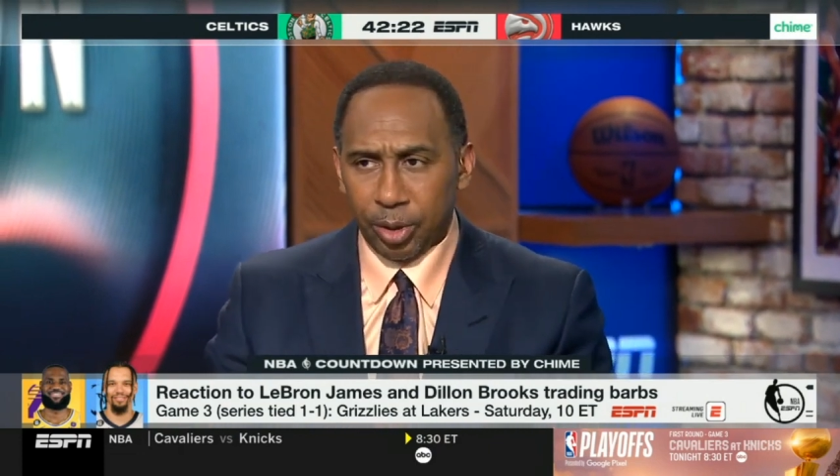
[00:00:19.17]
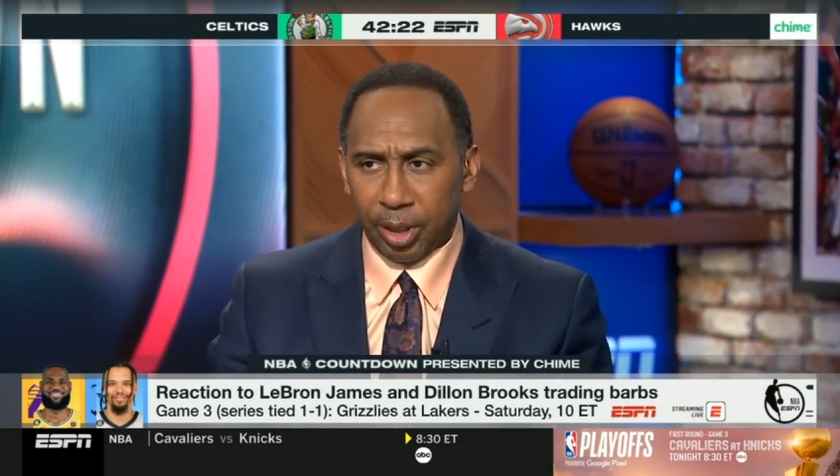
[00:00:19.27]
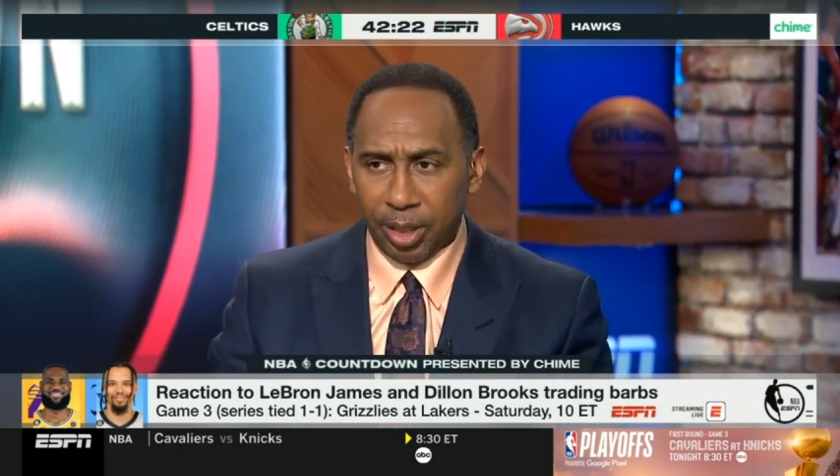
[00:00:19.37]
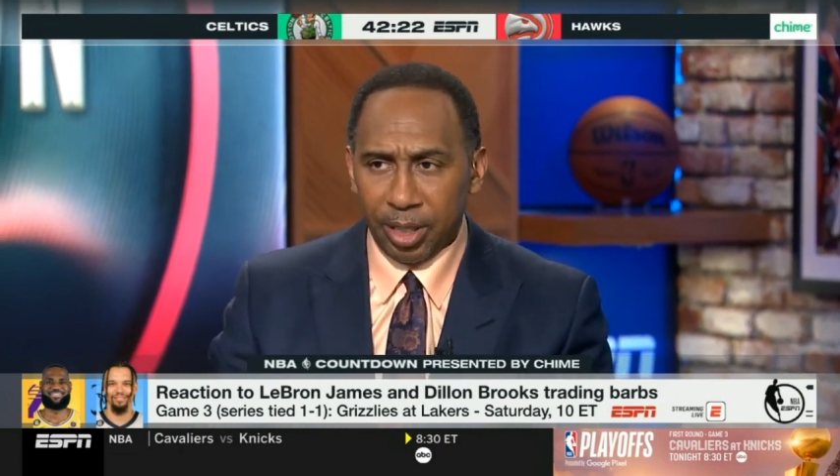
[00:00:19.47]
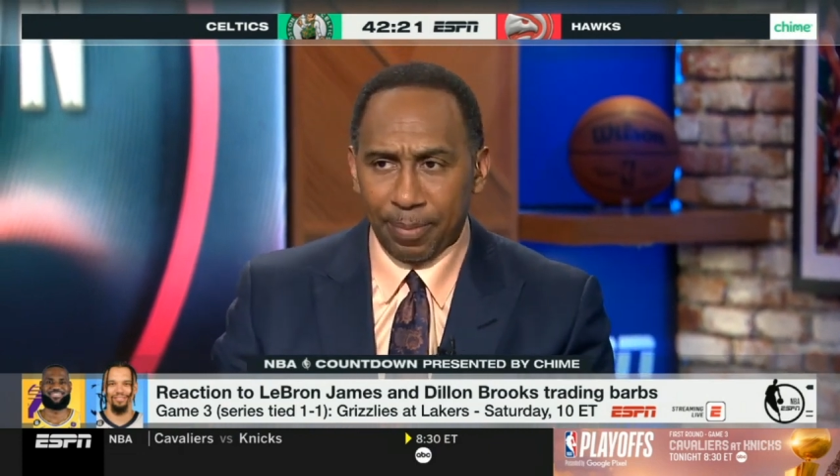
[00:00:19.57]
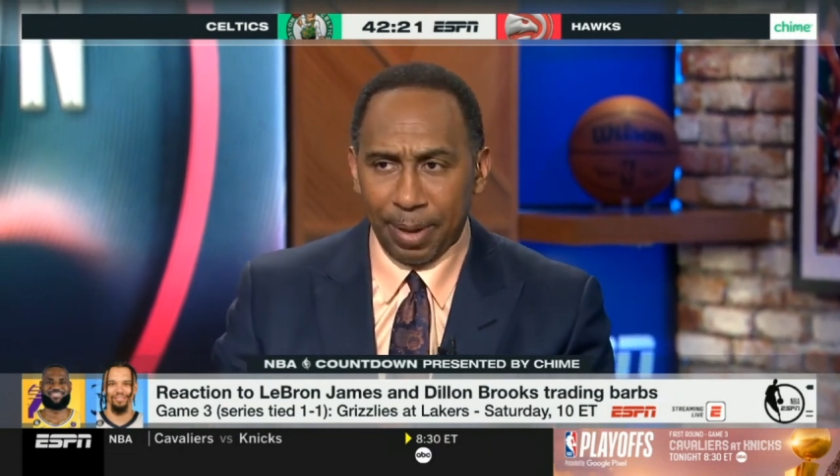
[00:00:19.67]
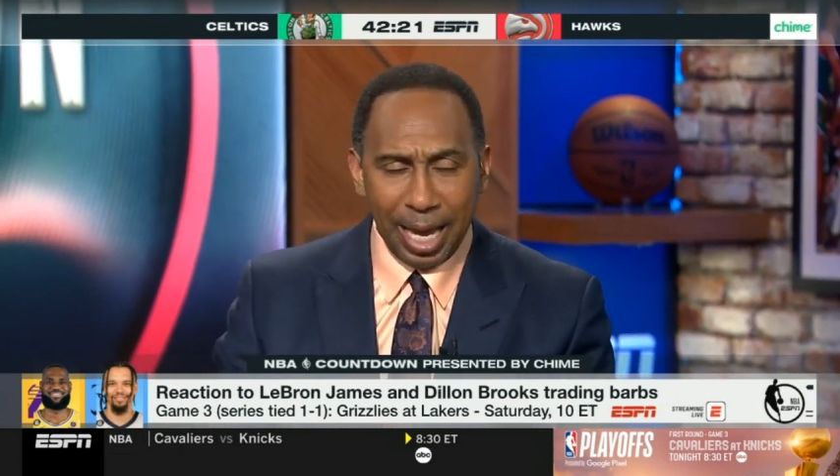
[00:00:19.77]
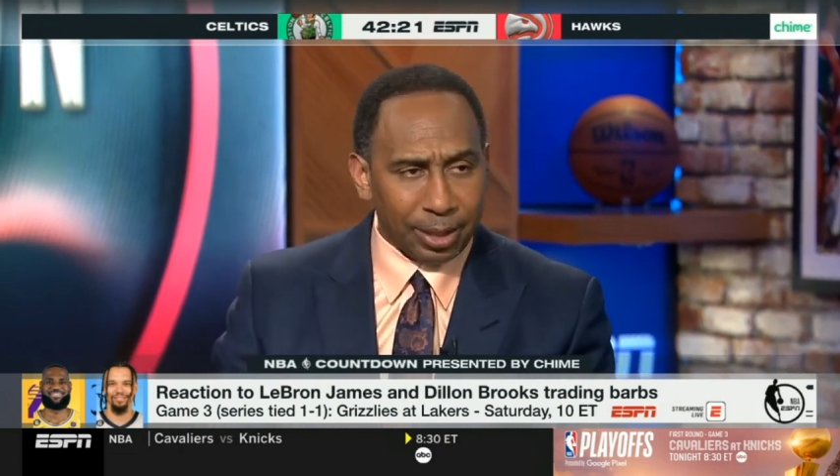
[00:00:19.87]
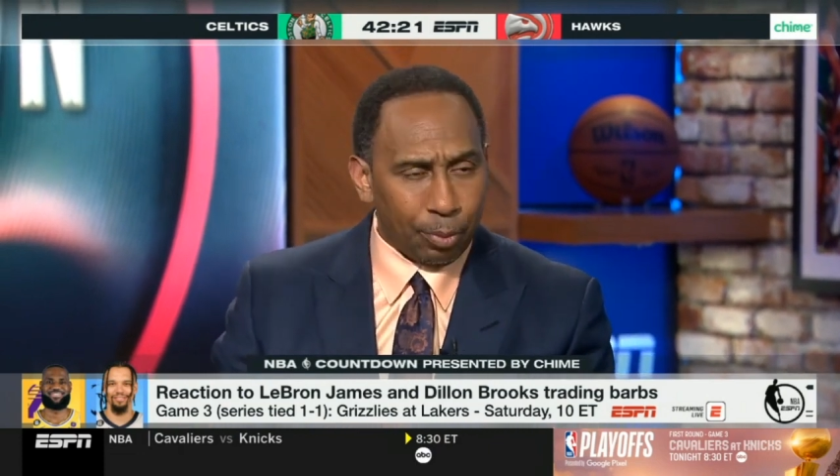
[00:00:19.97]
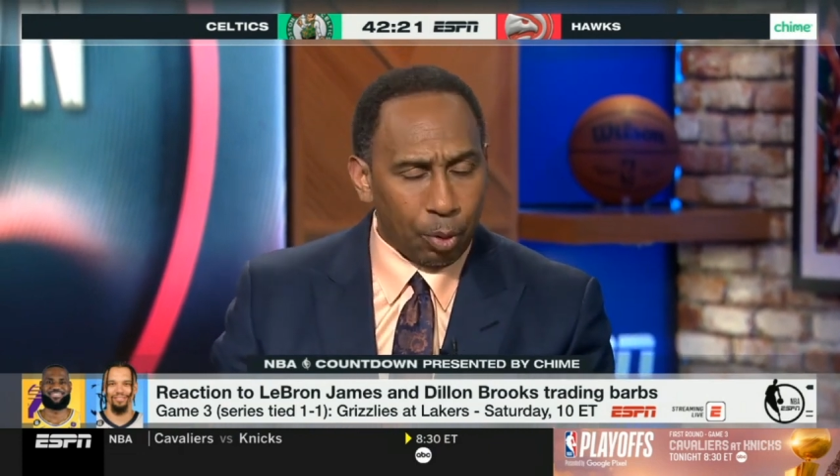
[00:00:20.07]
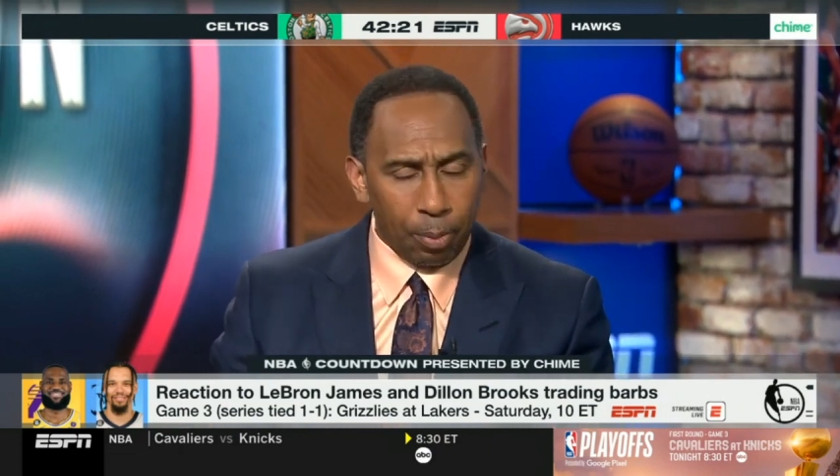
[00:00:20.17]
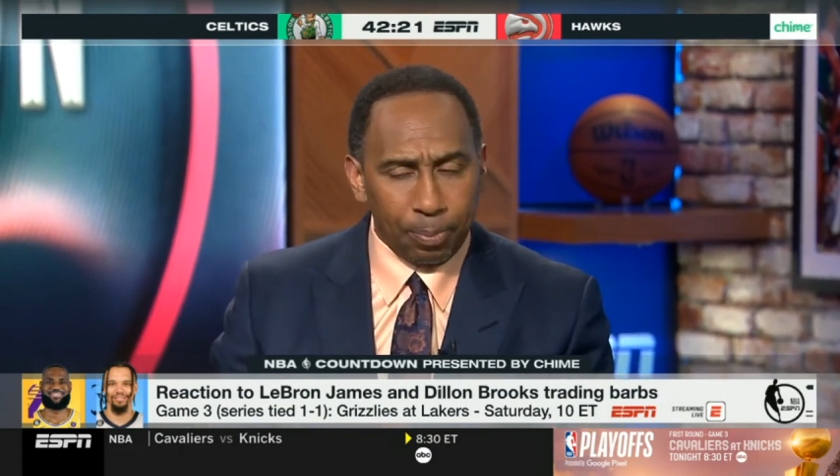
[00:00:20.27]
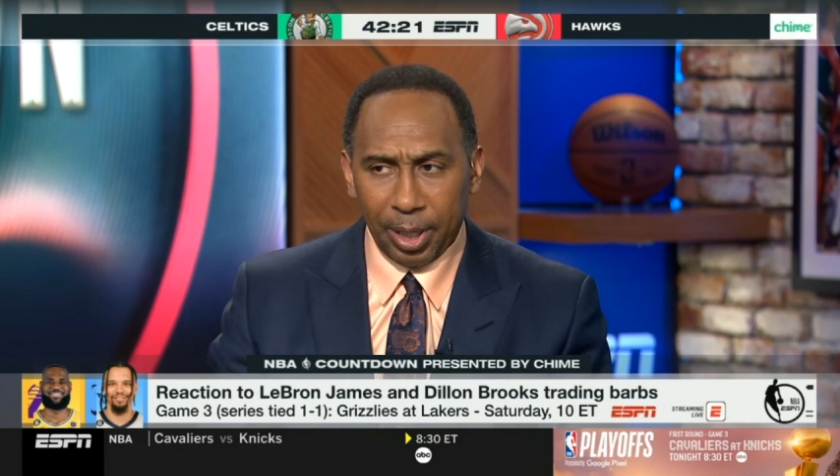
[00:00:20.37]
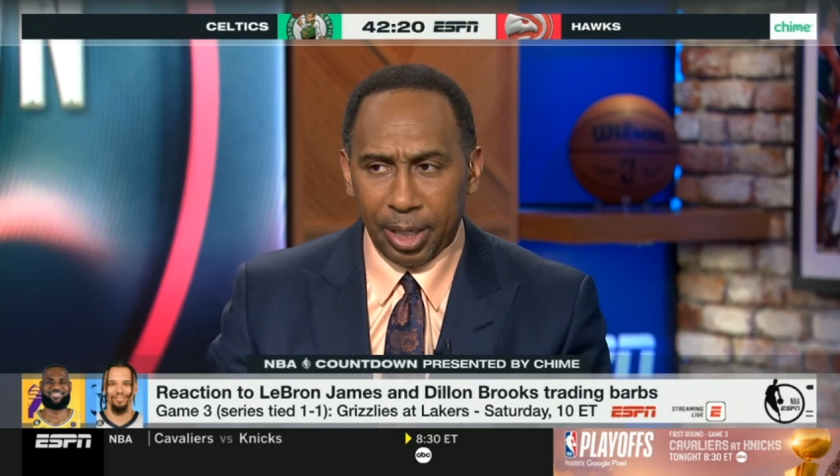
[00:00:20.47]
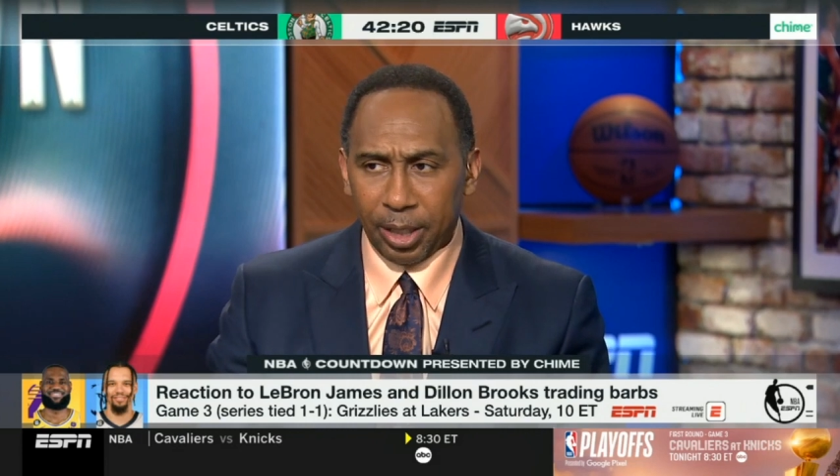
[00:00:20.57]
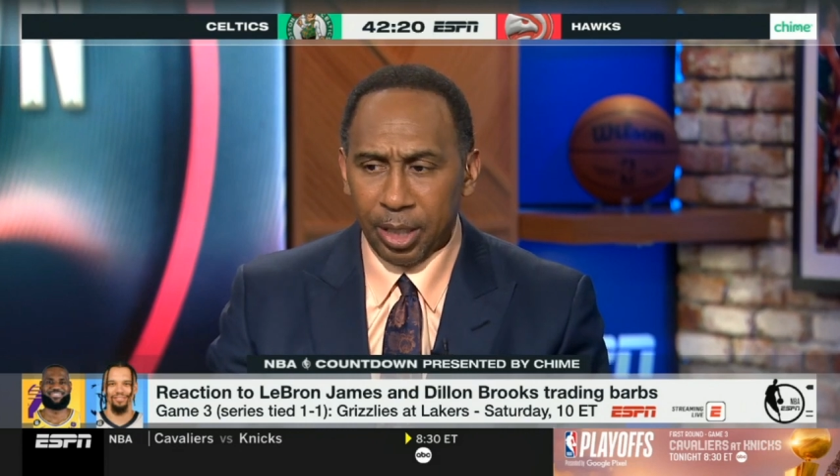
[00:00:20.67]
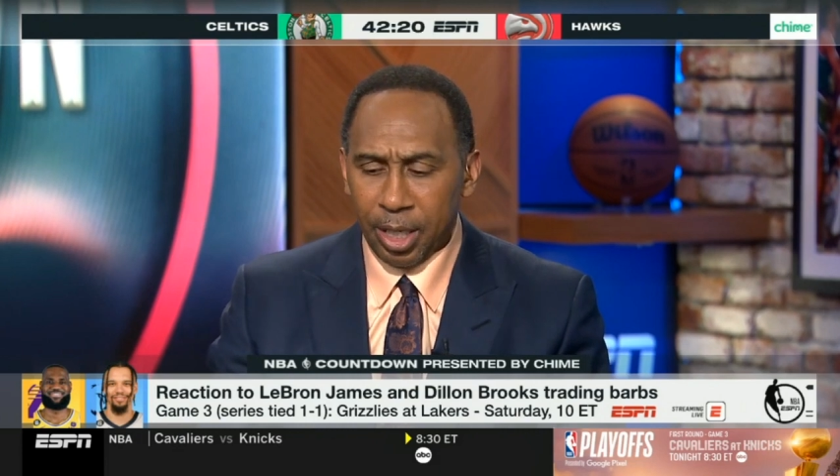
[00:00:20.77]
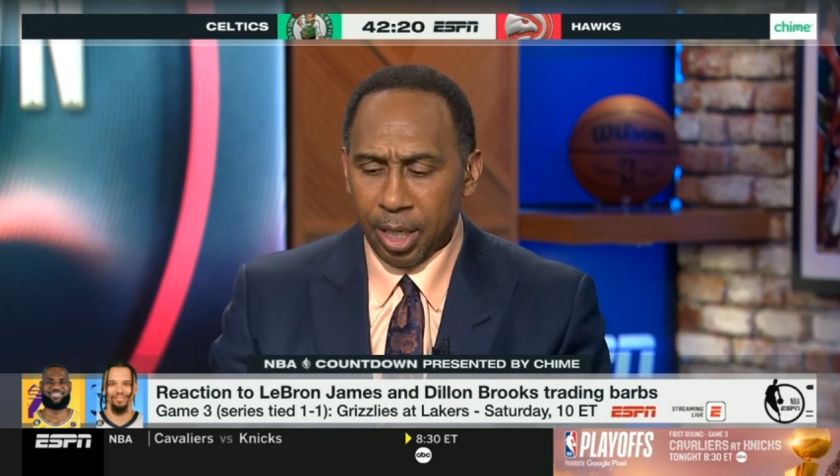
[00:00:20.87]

an elite basketball player.